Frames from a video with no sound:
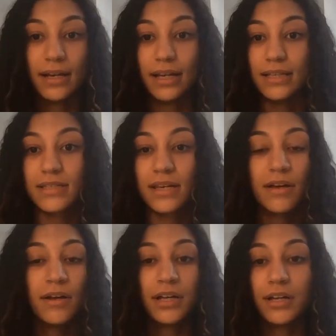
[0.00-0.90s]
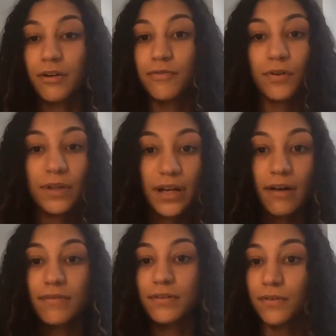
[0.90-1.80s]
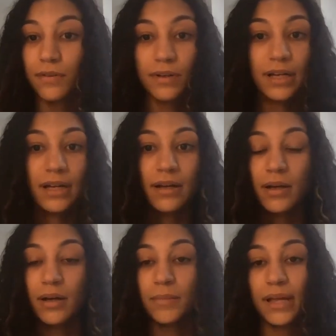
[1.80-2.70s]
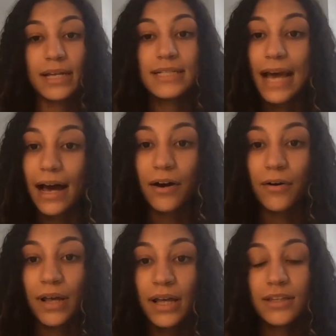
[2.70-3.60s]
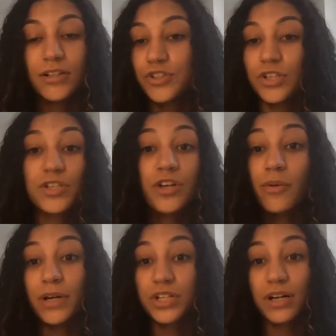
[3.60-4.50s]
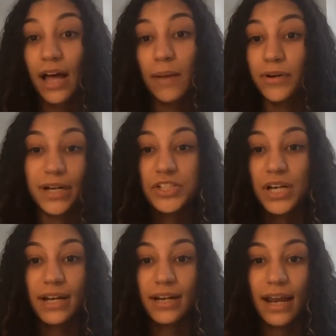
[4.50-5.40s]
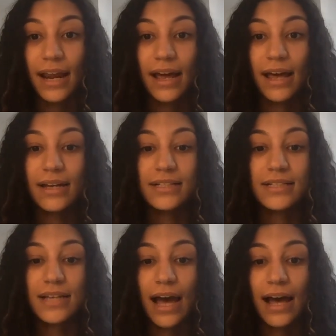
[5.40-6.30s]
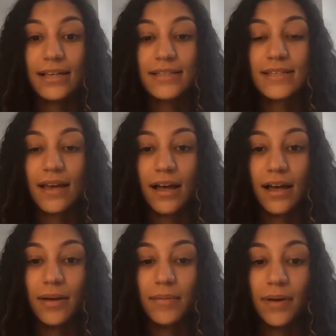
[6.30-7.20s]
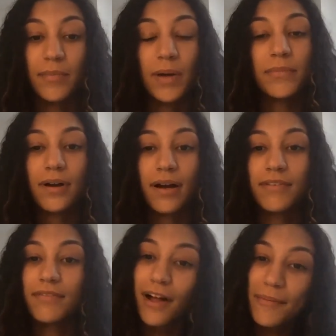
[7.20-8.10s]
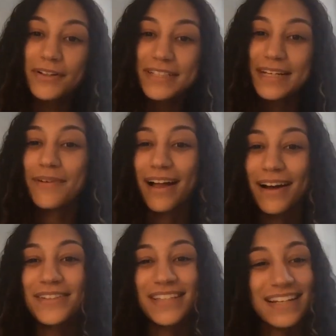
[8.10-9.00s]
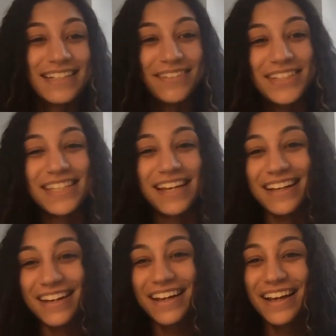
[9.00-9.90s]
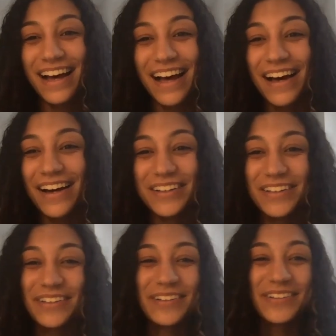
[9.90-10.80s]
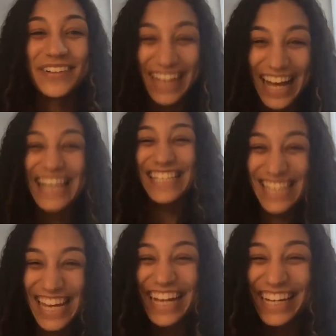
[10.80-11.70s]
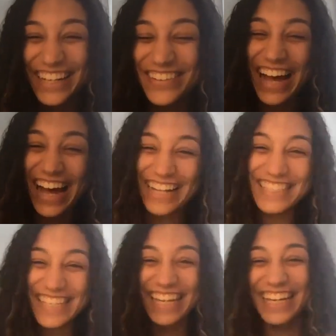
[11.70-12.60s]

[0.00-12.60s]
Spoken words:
is, you know, fully covered, fully planned out. There's just so much collaboration. And as a member of the volleyball team while I was at Davidson, yes, go Cats.